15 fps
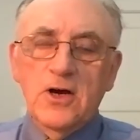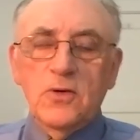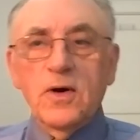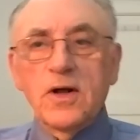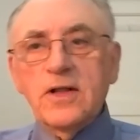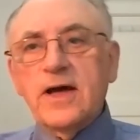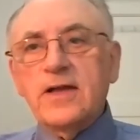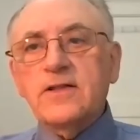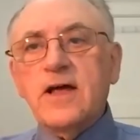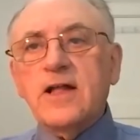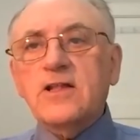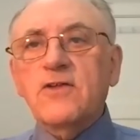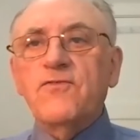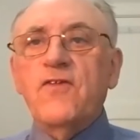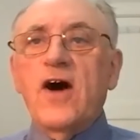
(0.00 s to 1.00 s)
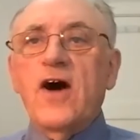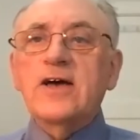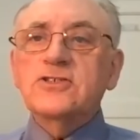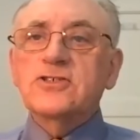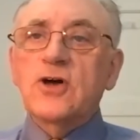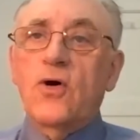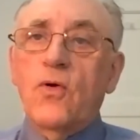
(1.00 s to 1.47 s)
Well, that
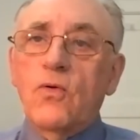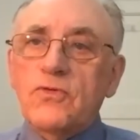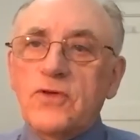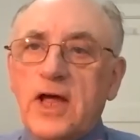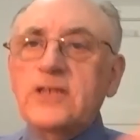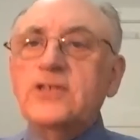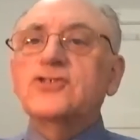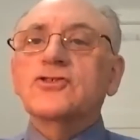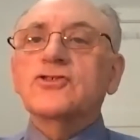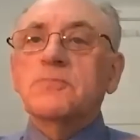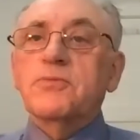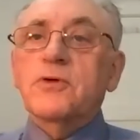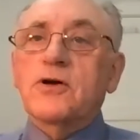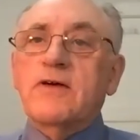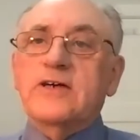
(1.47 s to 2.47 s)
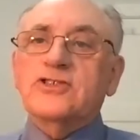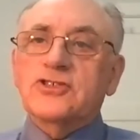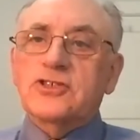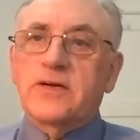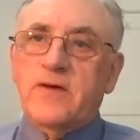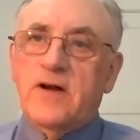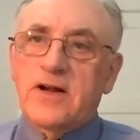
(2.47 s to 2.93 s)
defies the whole nature and
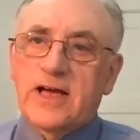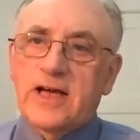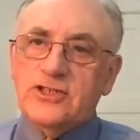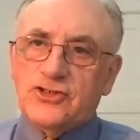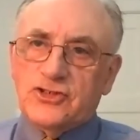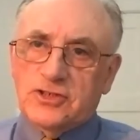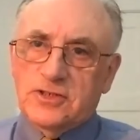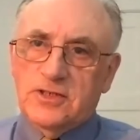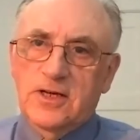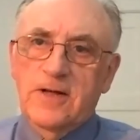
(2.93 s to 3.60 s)
progression of our nation.